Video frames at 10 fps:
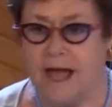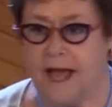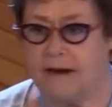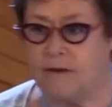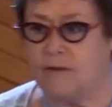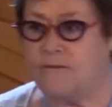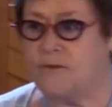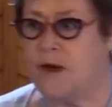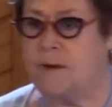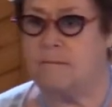title
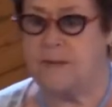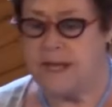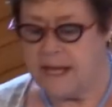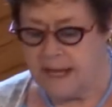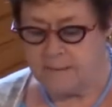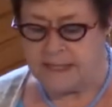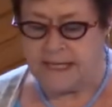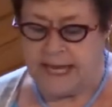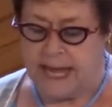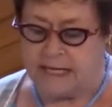from Emily
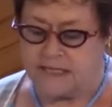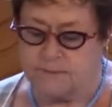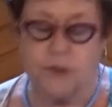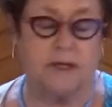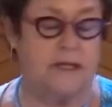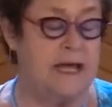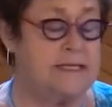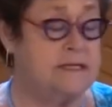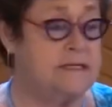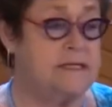Cady's book,
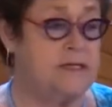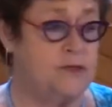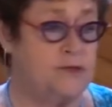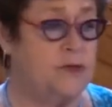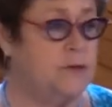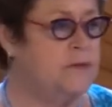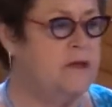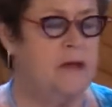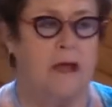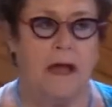Lessons in Truth,
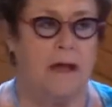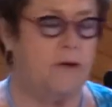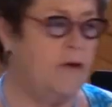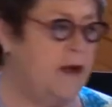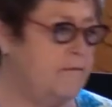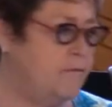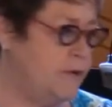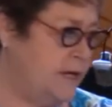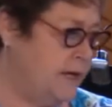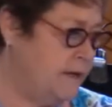a great
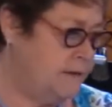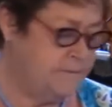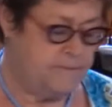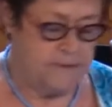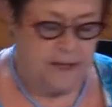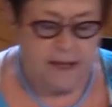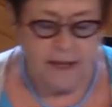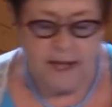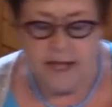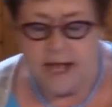read.
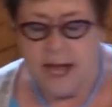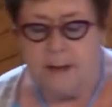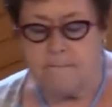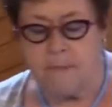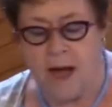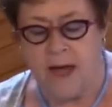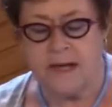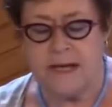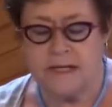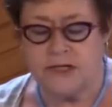
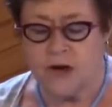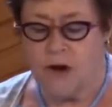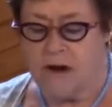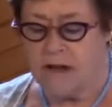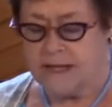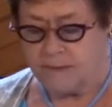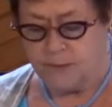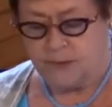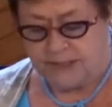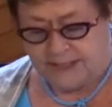Bondage or
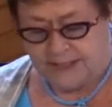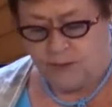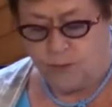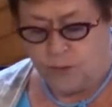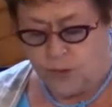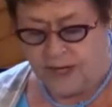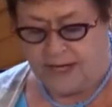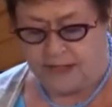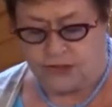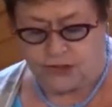liberty,
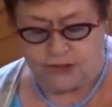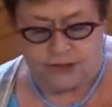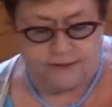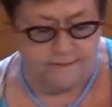which?